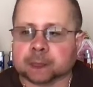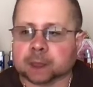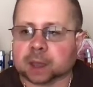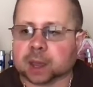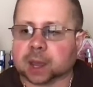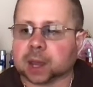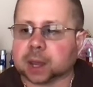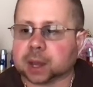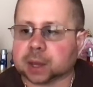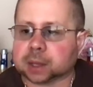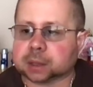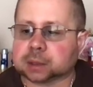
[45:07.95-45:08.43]

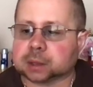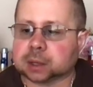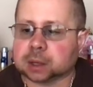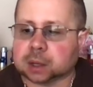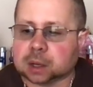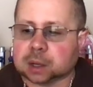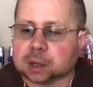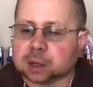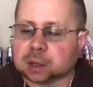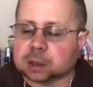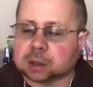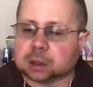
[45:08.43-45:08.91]
And
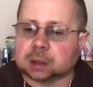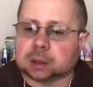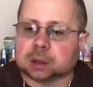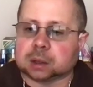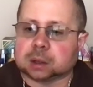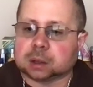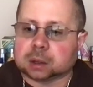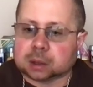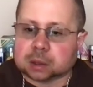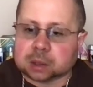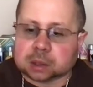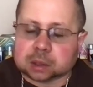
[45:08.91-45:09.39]

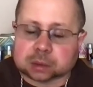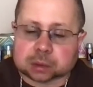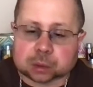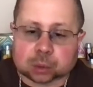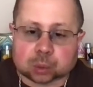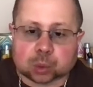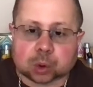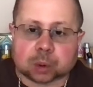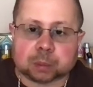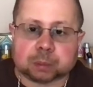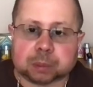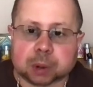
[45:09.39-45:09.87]
the
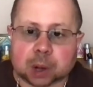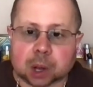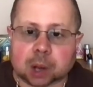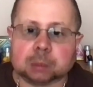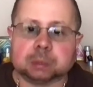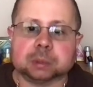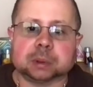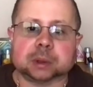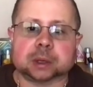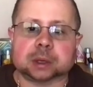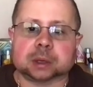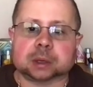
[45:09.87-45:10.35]

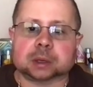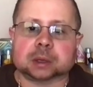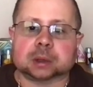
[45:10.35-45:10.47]
Republic